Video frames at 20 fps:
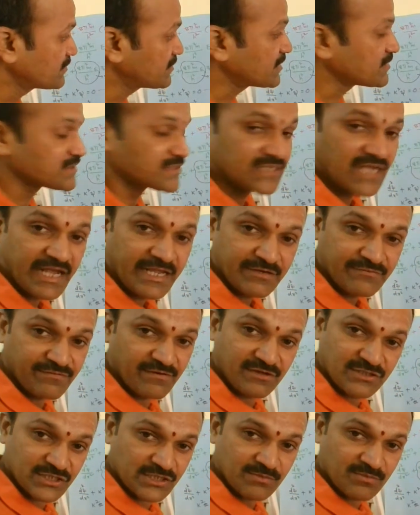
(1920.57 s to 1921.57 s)
That sine
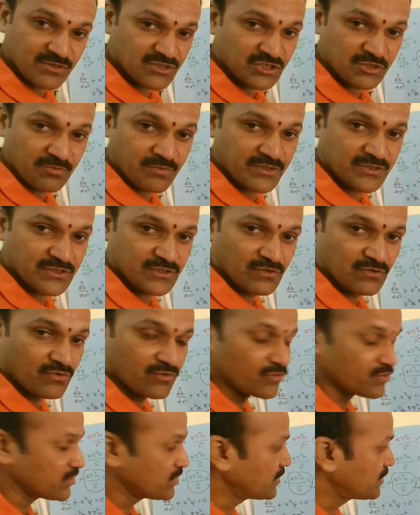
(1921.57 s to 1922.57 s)
function must be
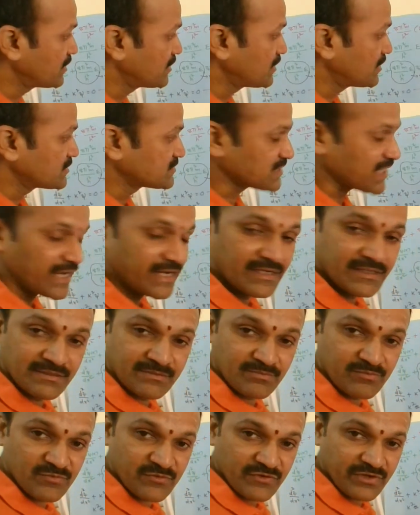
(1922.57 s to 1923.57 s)
0.
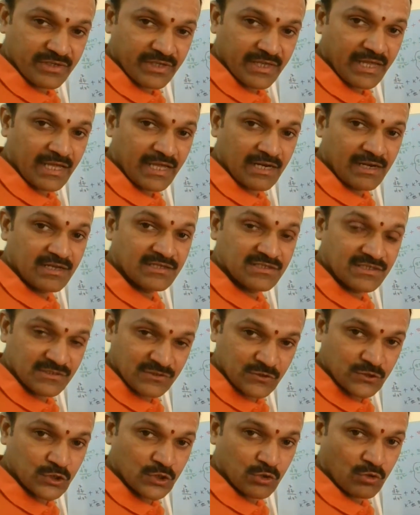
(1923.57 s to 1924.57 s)
Sine kl
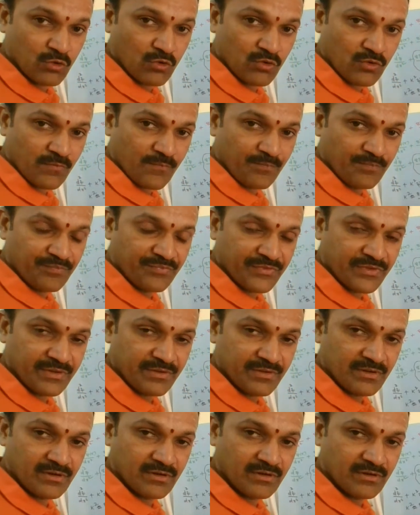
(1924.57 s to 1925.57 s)
is 0
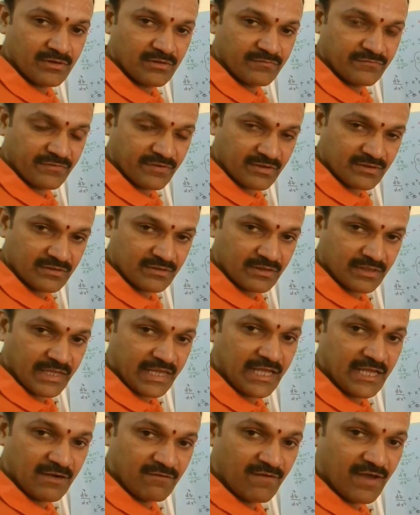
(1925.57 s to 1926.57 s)
for
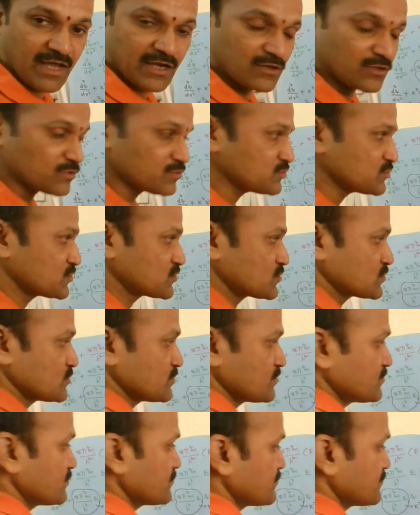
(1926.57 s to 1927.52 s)
kl values,